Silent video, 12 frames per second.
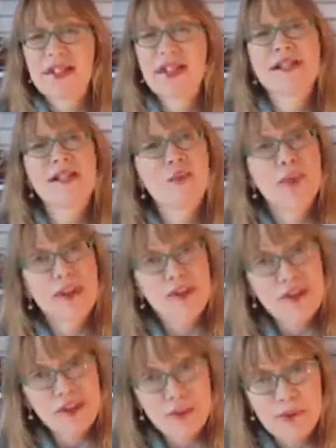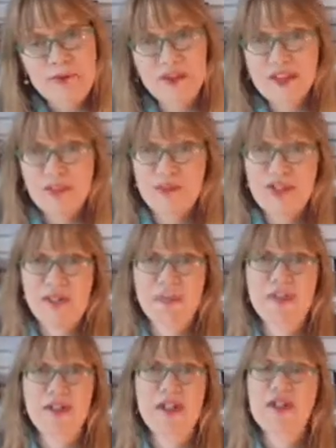It's the well-known equivalence
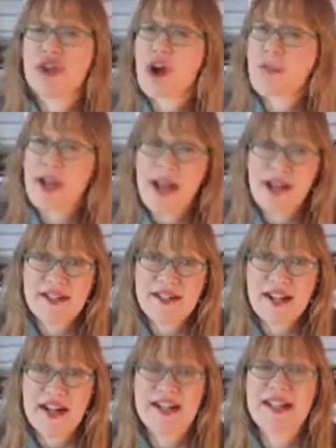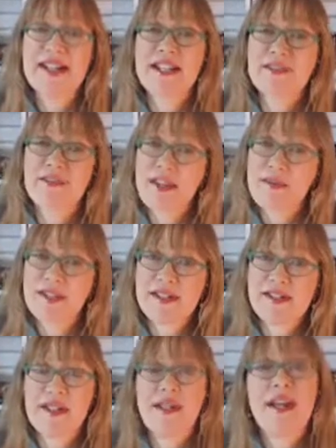principle taught by Einstein in his
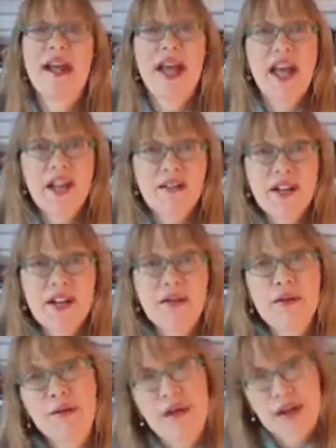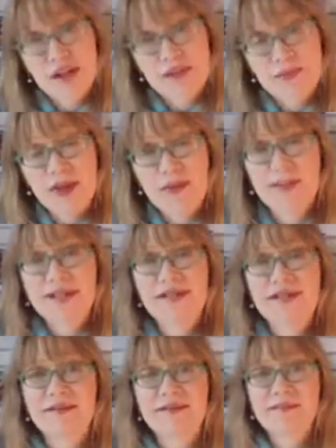famous elevator thought experiment.
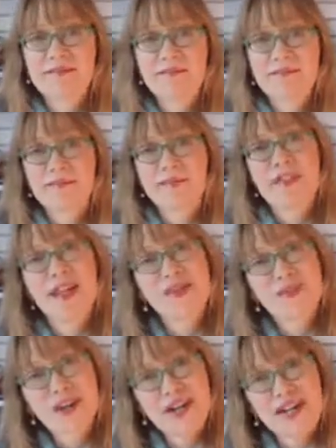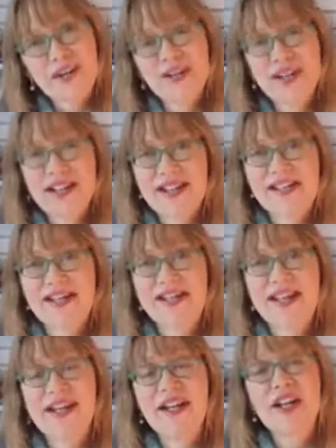That's where he realizes
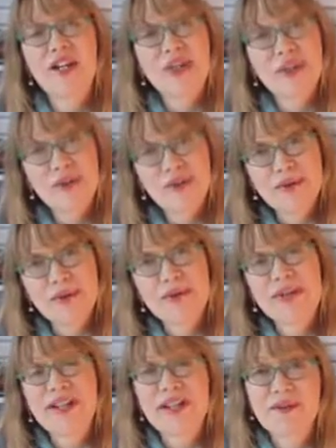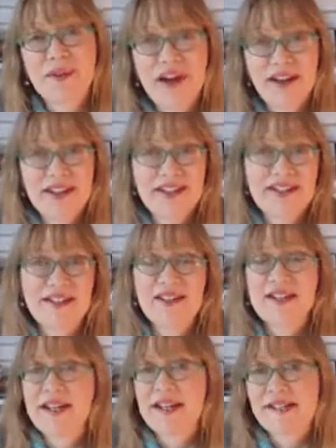that you in a rocket
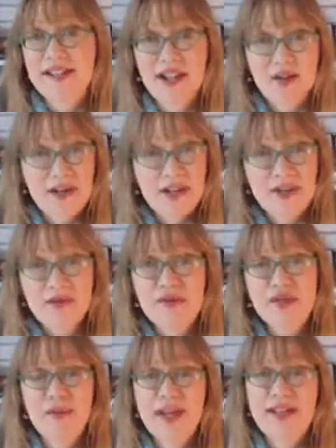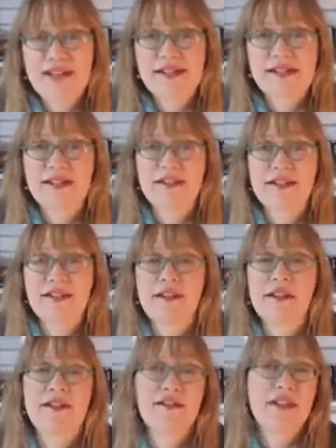accelerating through space
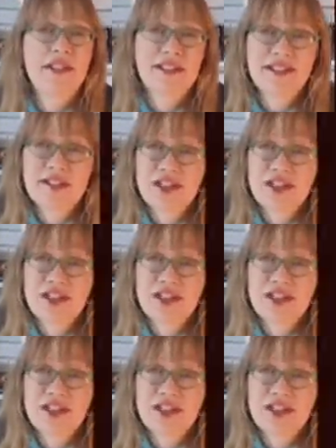and feeling the